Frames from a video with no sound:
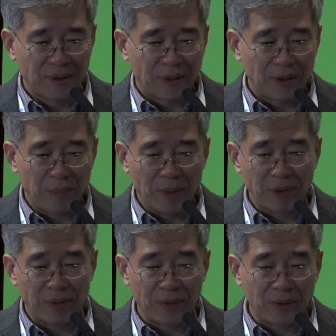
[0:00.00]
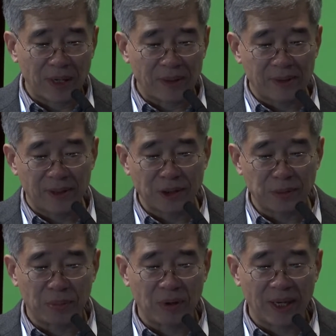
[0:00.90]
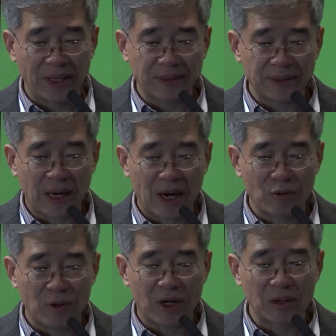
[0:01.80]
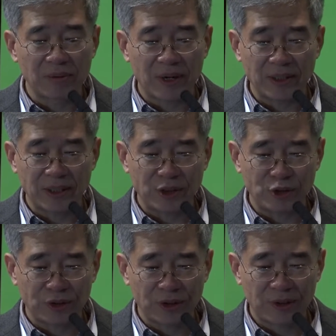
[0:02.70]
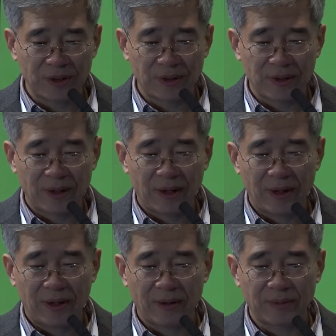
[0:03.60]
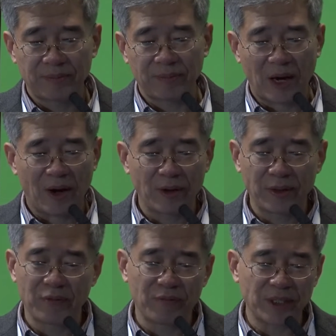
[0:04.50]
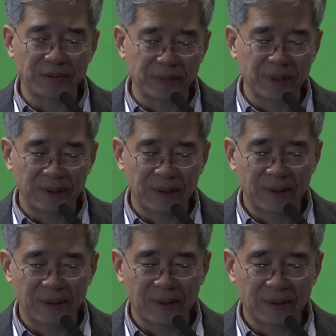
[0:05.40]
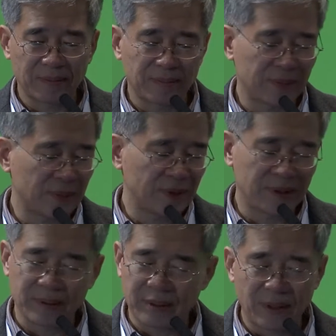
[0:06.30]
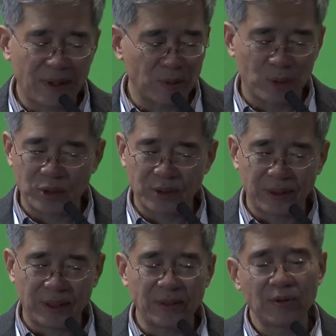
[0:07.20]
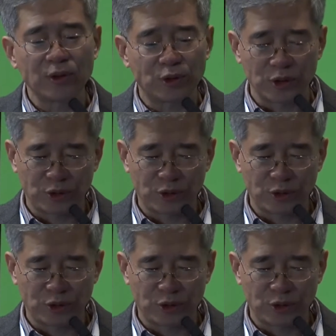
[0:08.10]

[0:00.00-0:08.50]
The paper theoretically explains how urbanization, R&D investment, in other words, industry